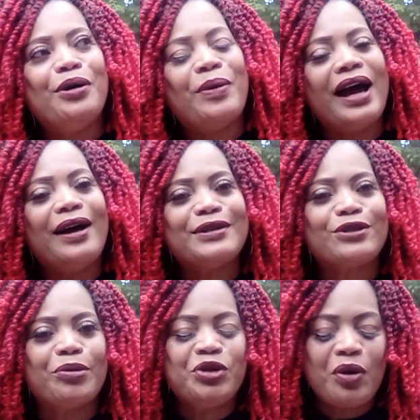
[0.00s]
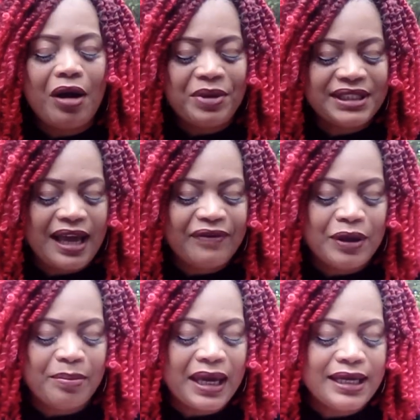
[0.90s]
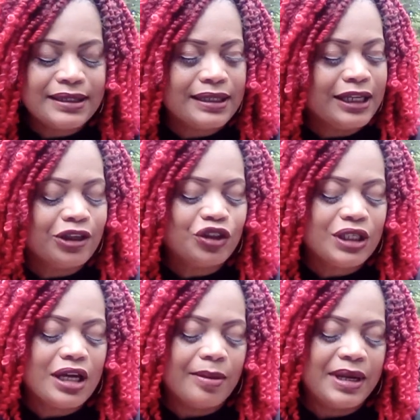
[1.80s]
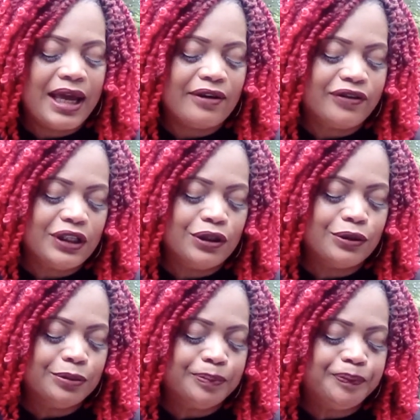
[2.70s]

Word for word: wow, Scorpio, you always have the amazing energy coming out for you.